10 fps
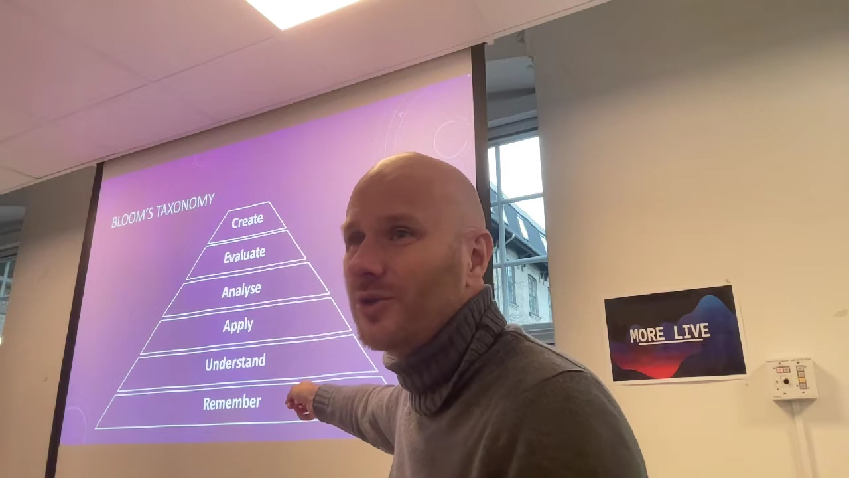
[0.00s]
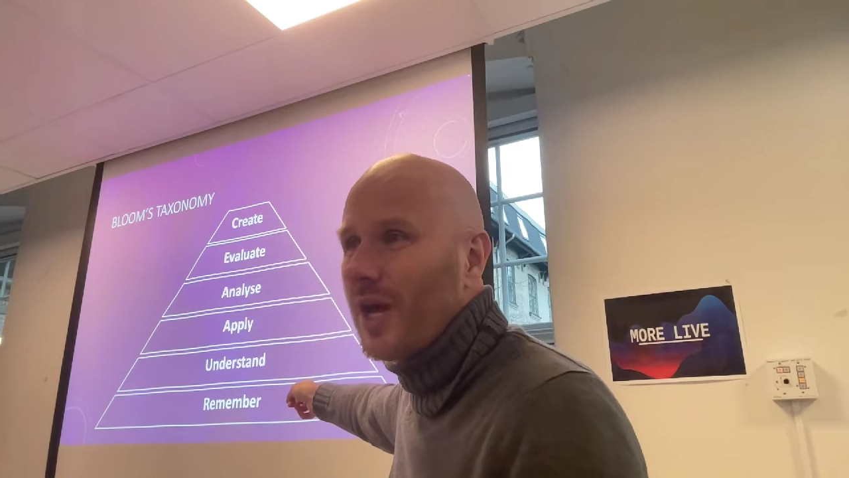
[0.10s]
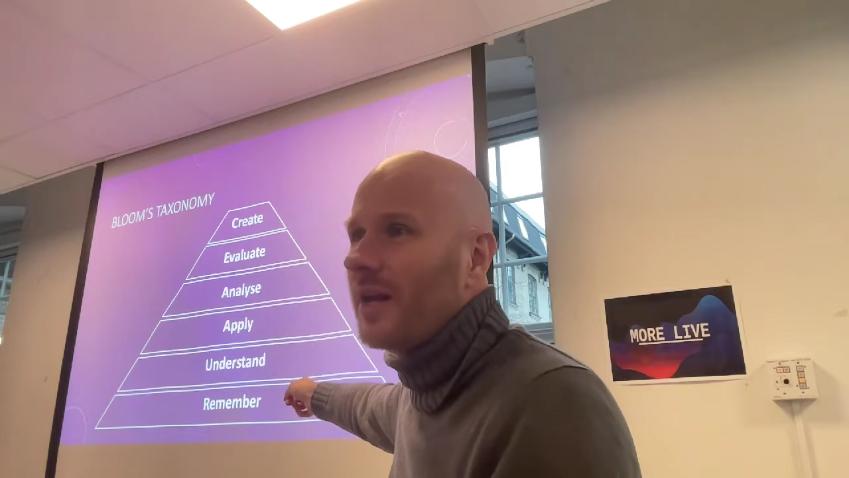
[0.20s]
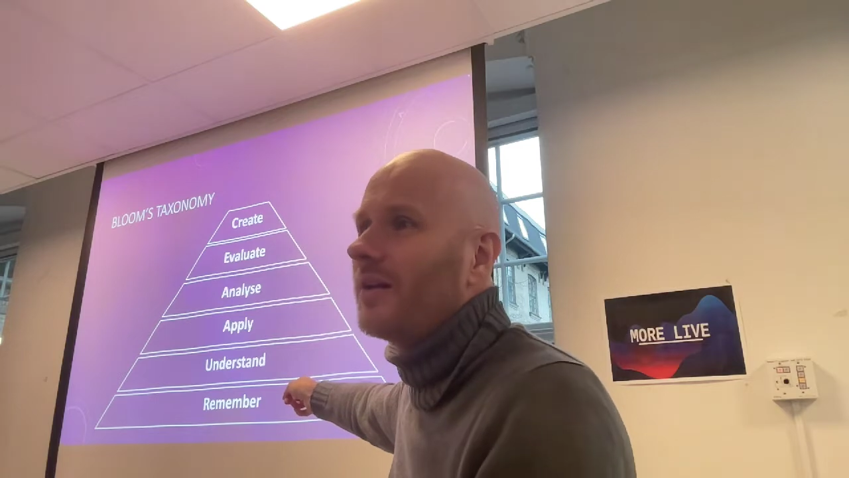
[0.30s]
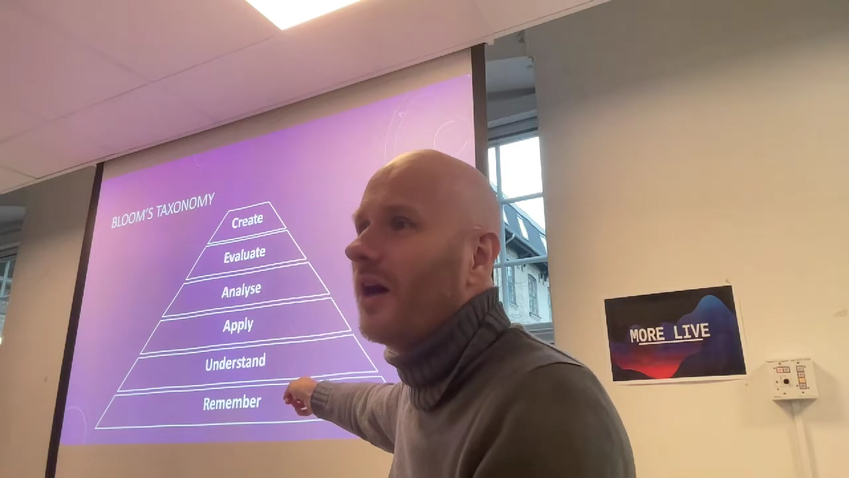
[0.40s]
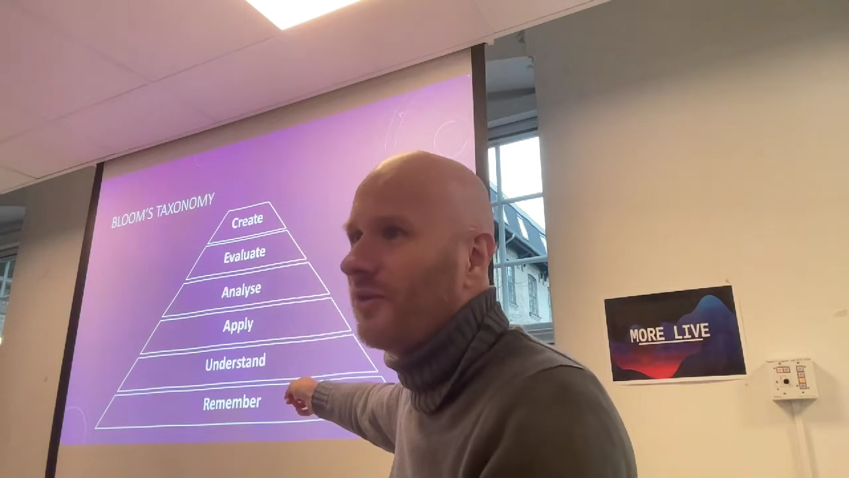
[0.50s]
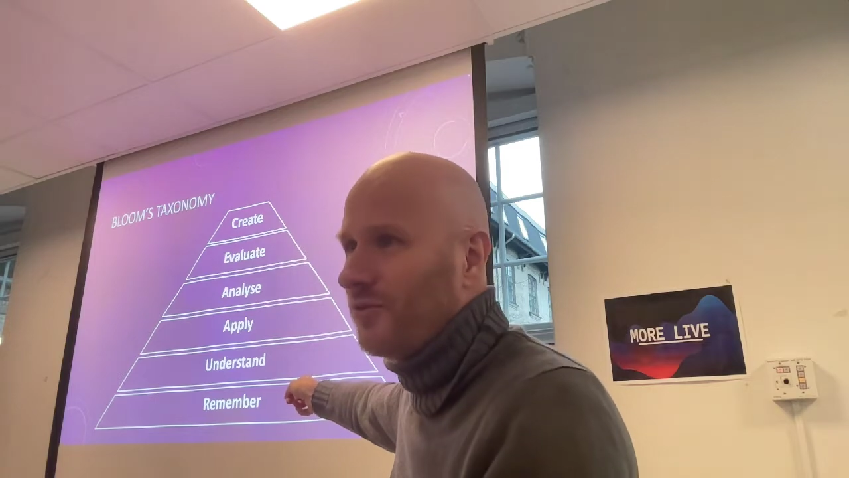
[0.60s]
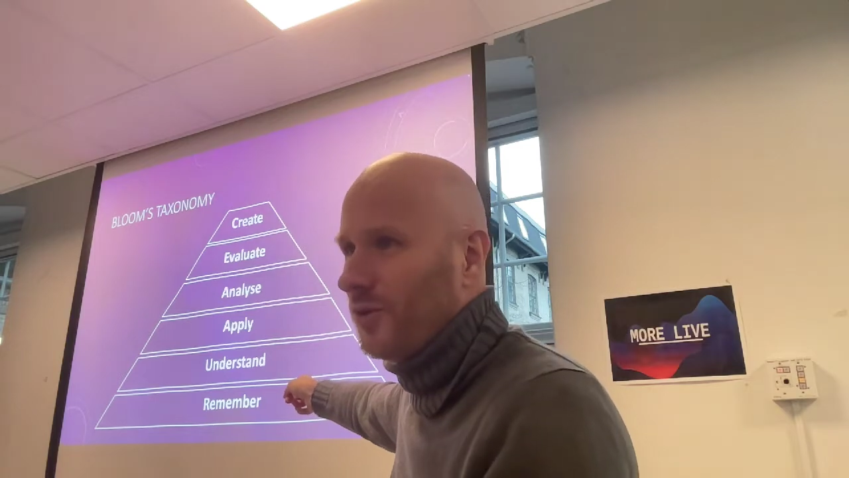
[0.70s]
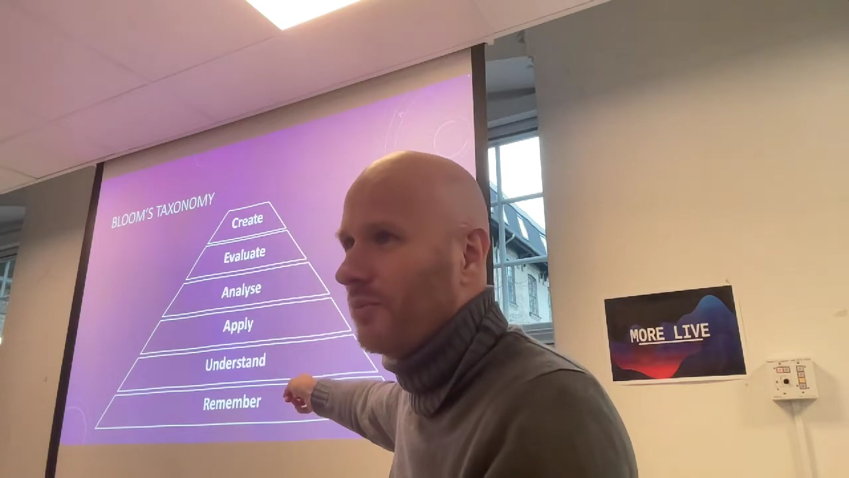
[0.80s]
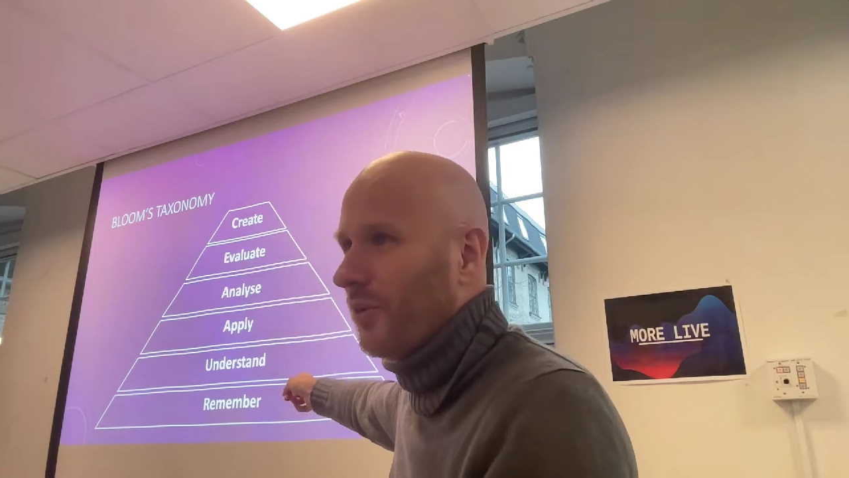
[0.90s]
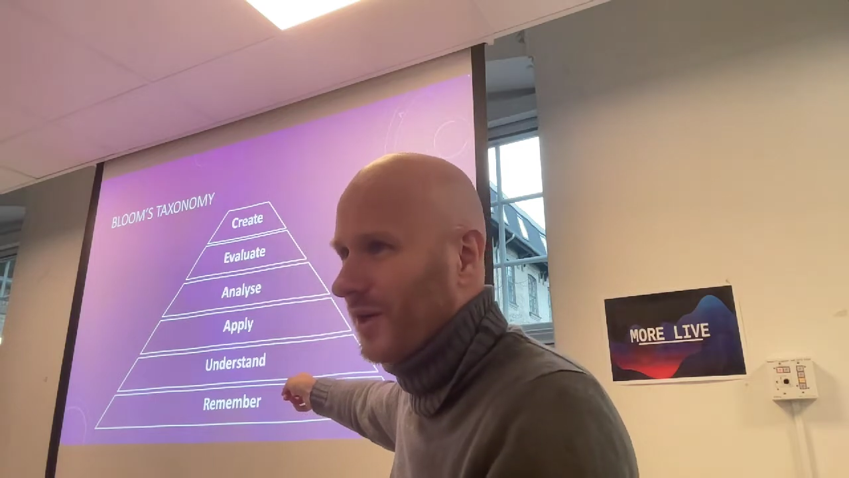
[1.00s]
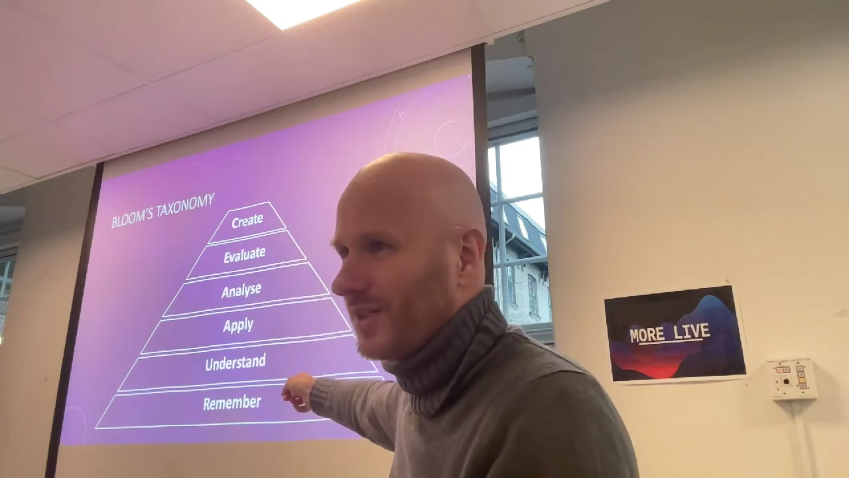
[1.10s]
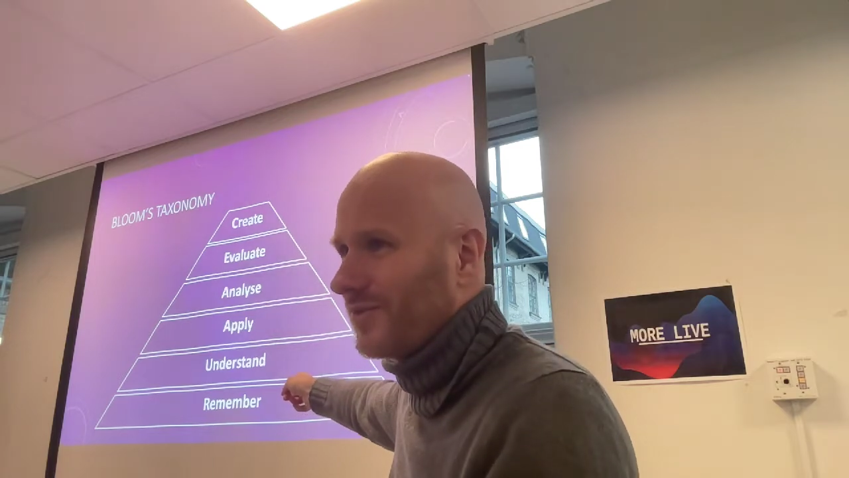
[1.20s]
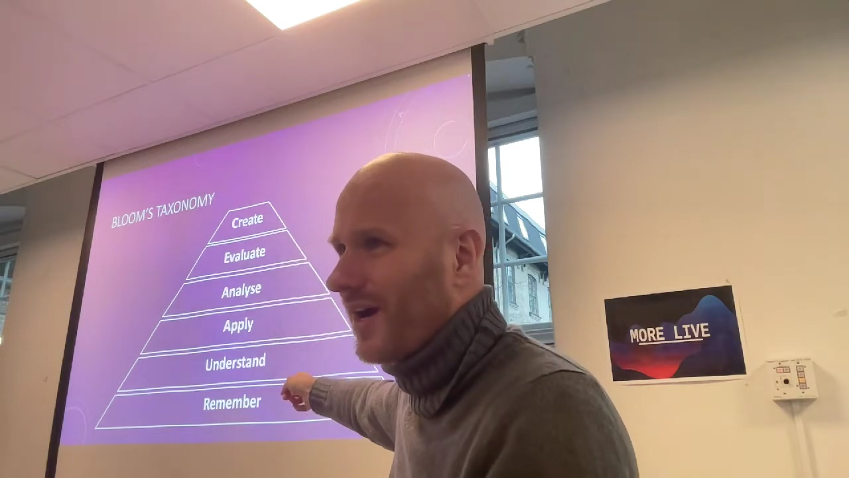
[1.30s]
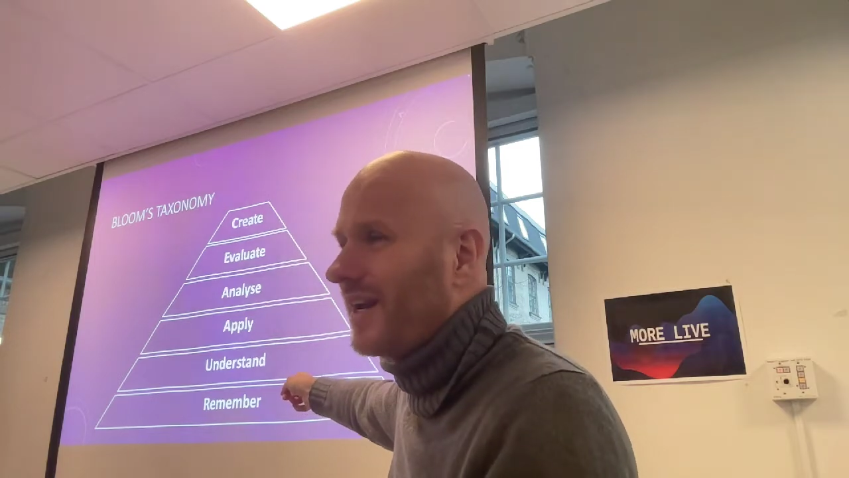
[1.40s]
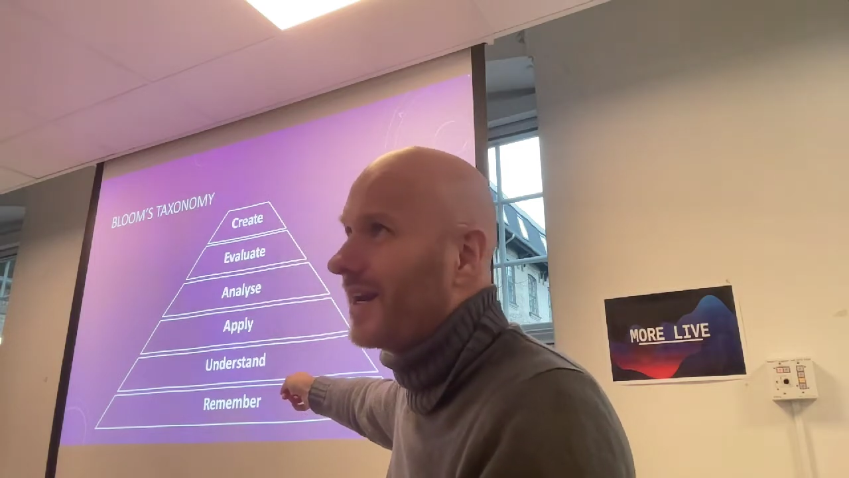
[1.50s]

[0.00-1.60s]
get a few points, right?